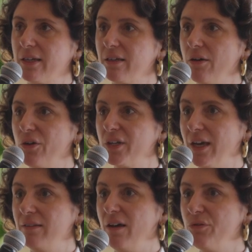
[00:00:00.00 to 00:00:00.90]
like a
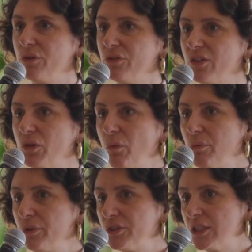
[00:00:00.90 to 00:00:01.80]
cadaver
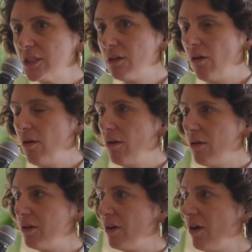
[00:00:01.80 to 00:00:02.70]
decomposing
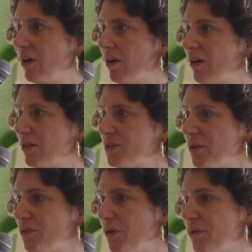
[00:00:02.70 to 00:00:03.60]
or a
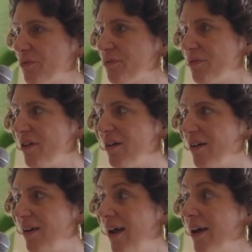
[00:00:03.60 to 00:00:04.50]
sort of
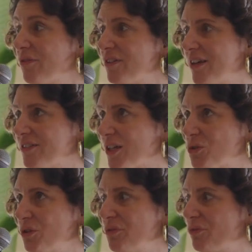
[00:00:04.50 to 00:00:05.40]
life that is
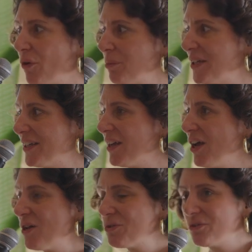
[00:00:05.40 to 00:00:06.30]
actually forming.
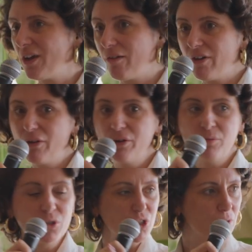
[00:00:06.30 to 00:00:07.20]
So they're very
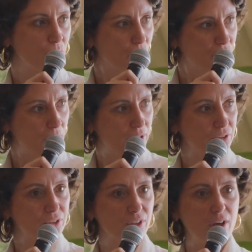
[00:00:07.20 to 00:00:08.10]
much in
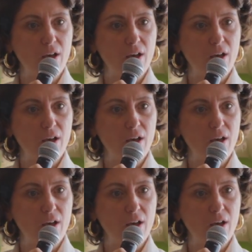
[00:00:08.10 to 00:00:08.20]
movement.